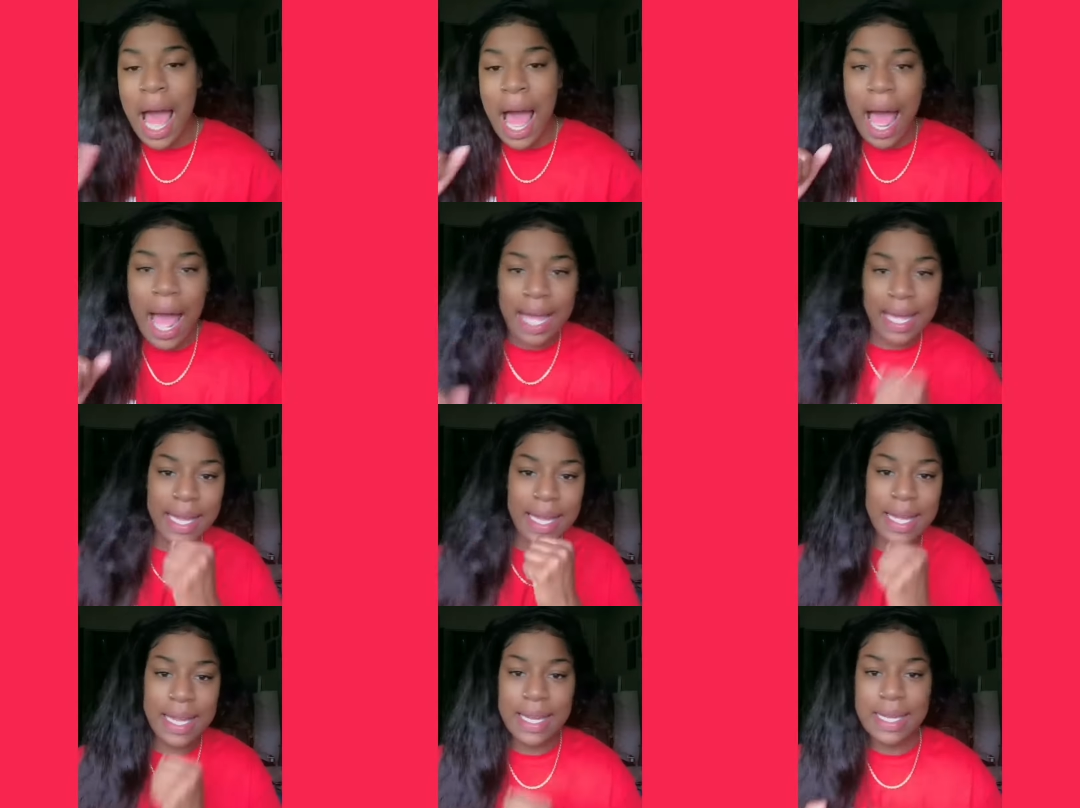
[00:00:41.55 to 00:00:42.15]
I
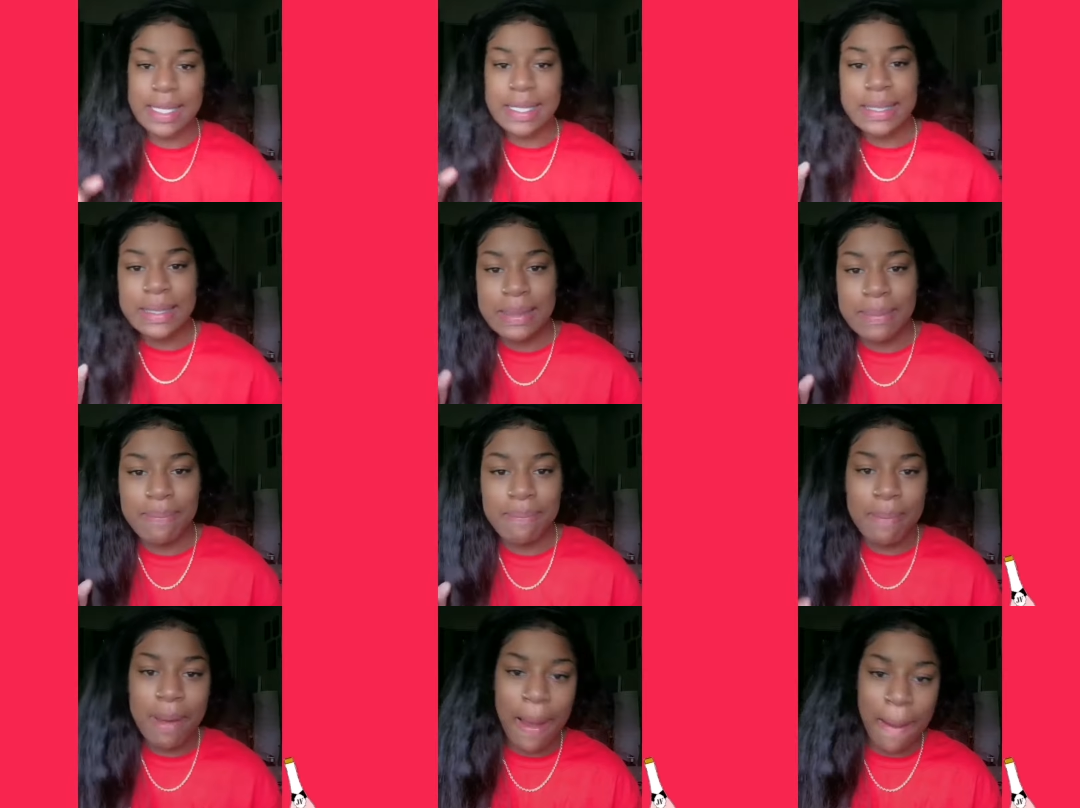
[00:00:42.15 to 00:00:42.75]
get
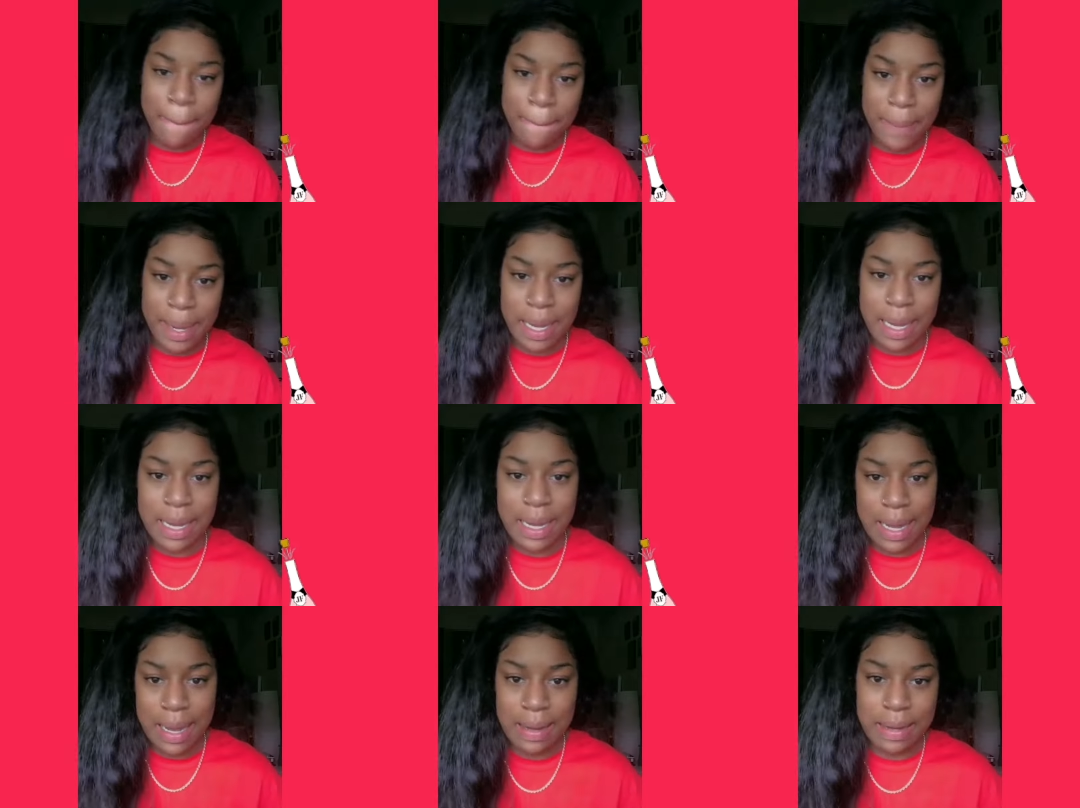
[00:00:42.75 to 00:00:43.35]

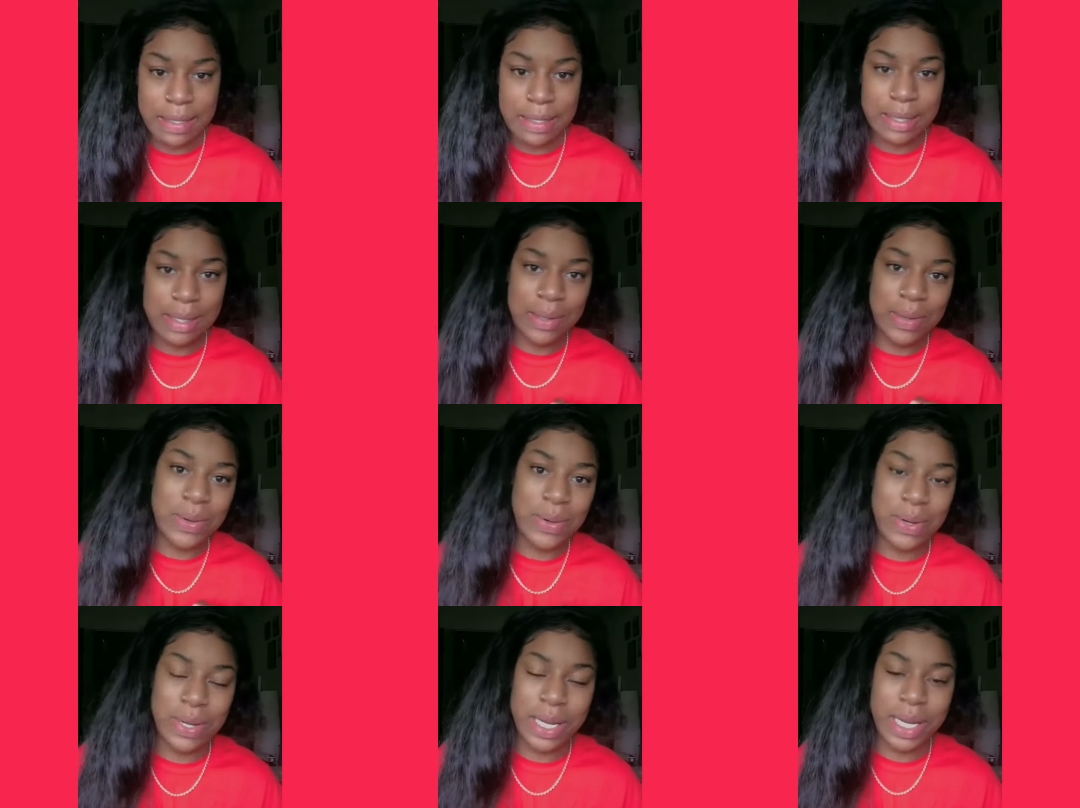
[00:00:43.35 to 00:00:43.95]
popping in the
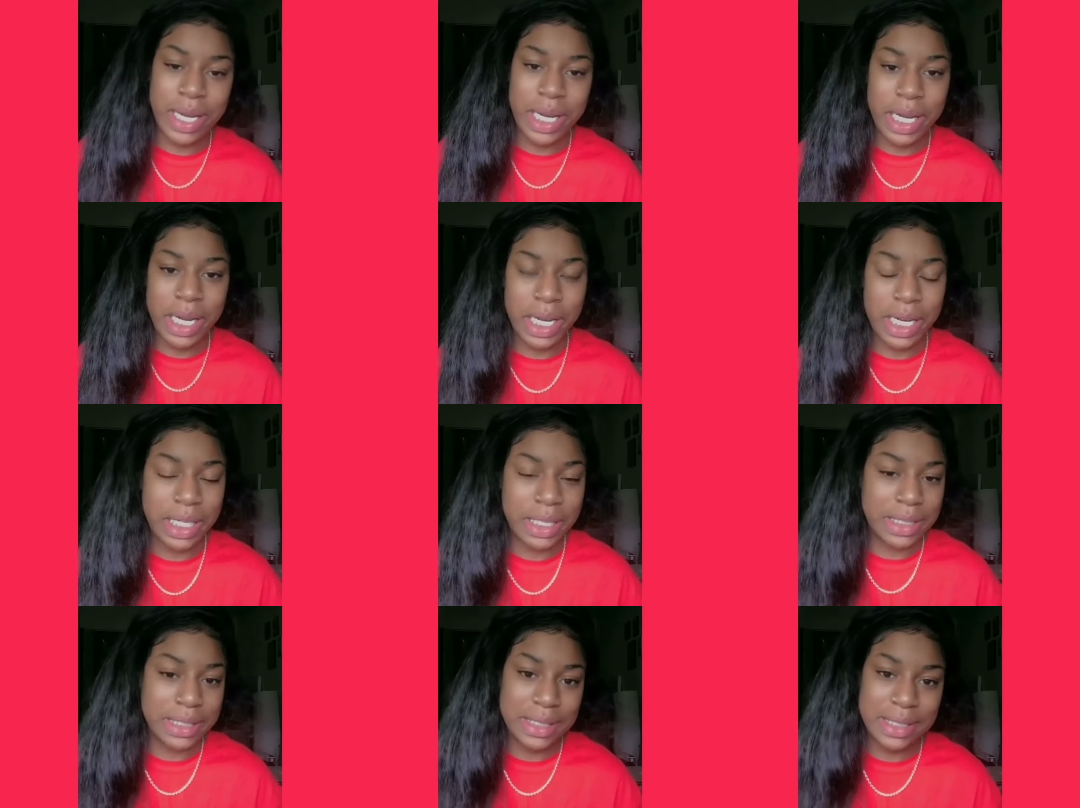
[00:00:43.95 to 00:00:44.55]
school year,
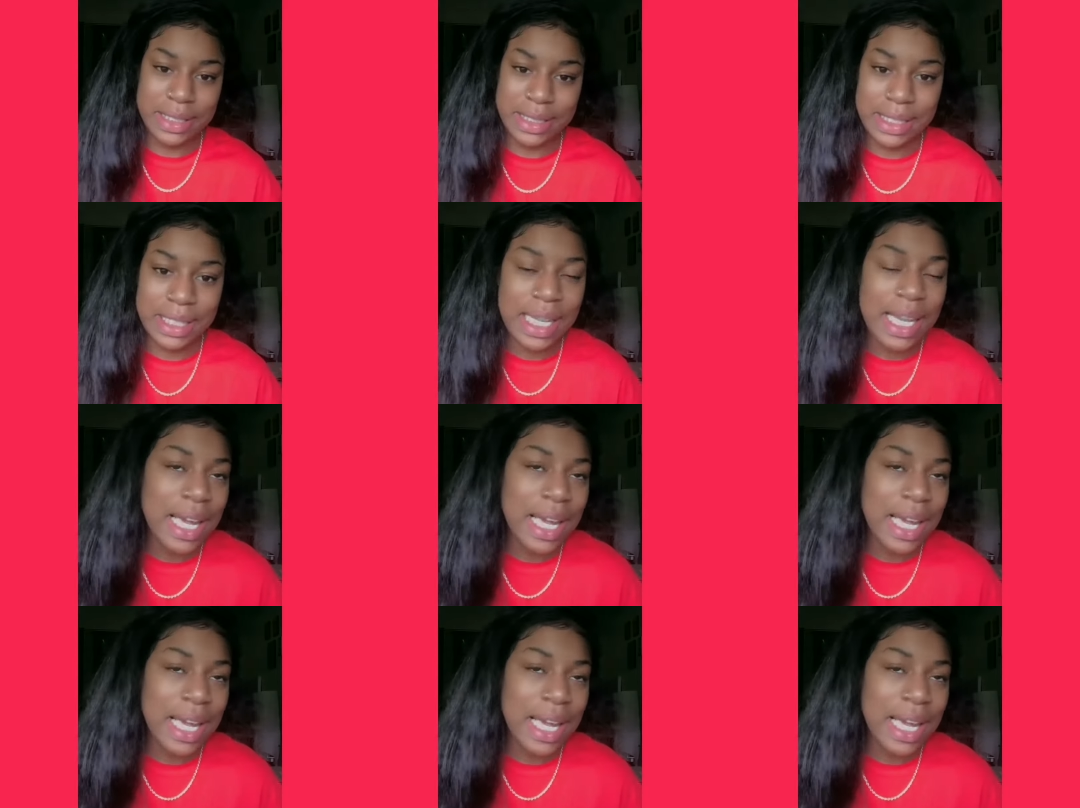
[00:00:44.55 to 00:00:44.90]
because